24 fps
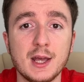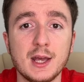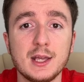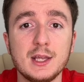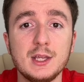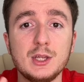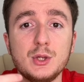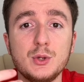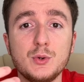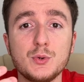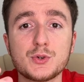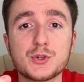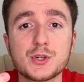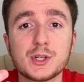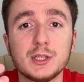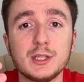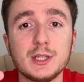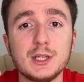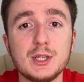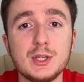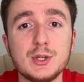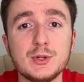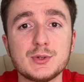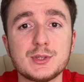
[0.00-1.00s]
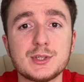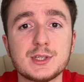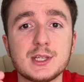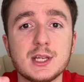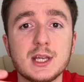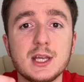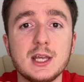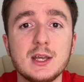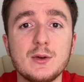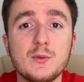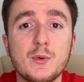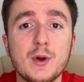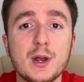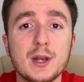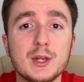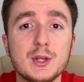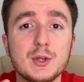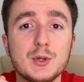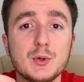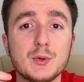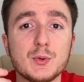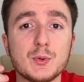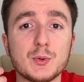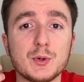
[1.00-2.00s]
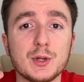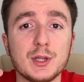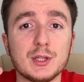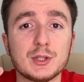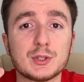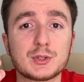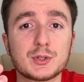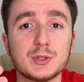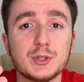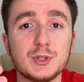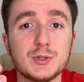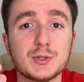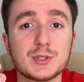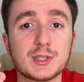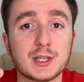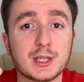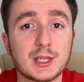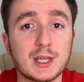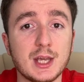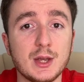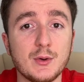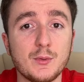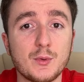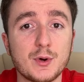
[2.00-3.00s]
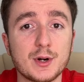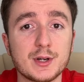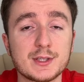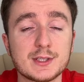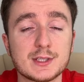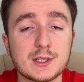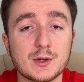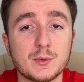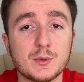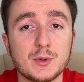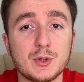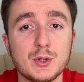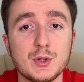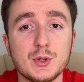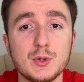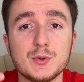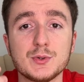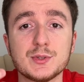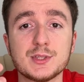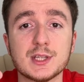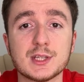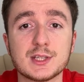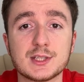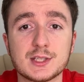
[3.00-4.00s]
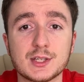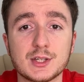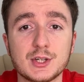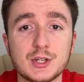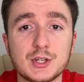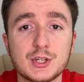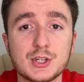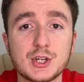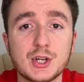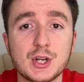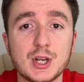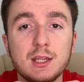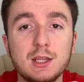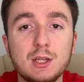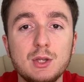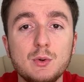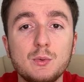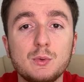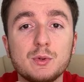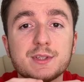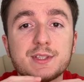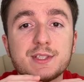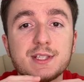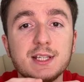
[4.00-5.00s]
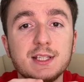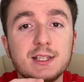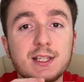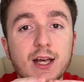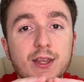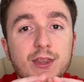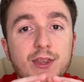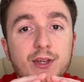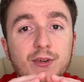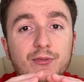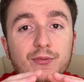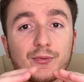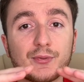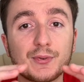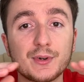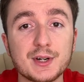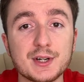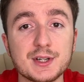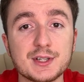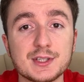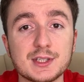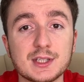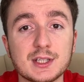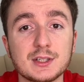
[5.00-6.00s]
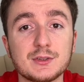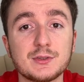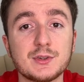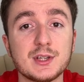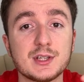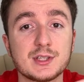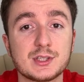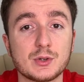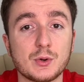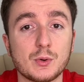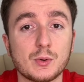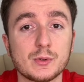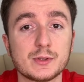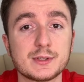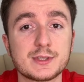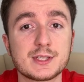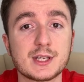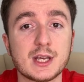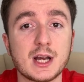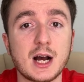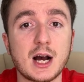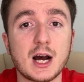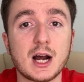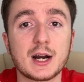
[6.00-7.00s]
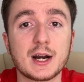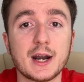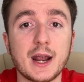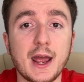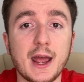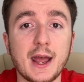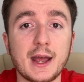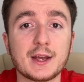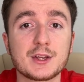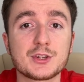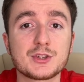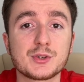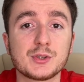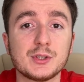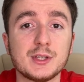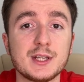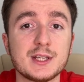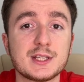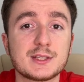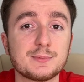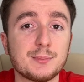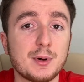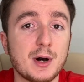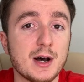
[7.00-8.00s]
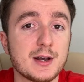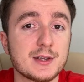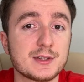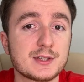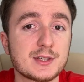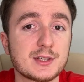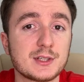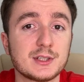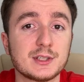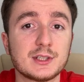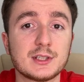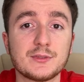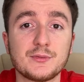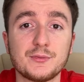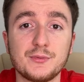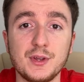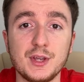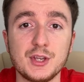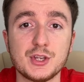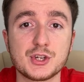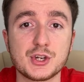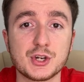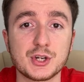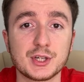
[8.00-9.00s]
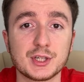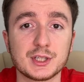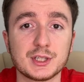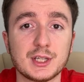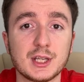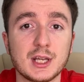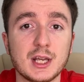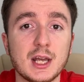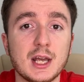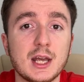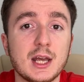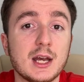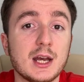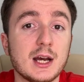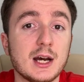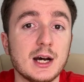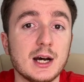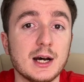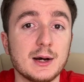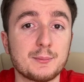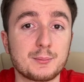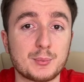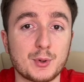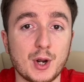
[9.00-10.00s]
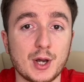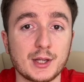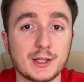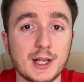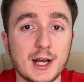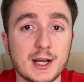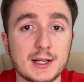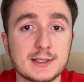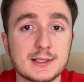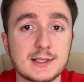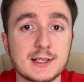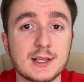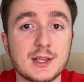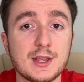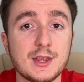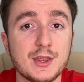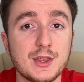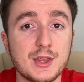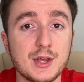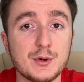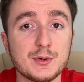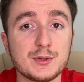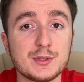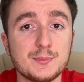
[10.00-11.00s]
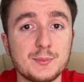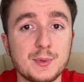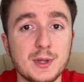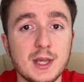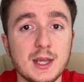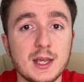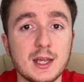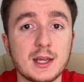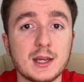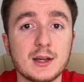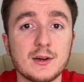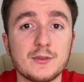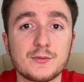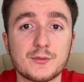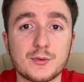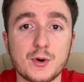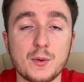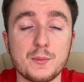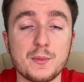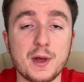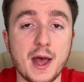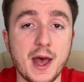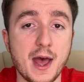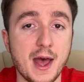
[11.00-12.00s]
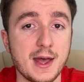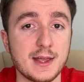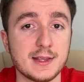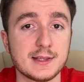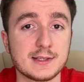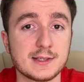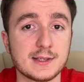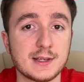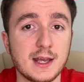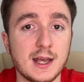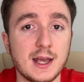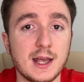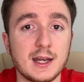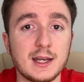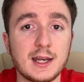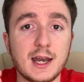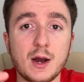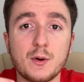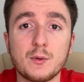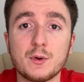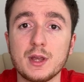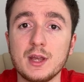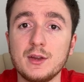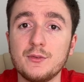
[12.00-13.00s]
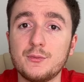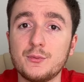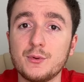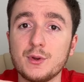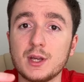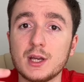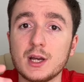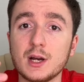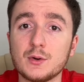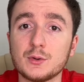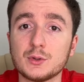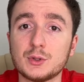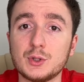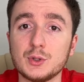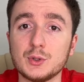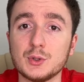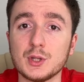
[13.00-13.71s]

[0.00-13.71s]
Usually you see when you introduce a keyword, so you use the search, you will see that the first results are actually sponsored, featured products, those being from ads. Now, if we go to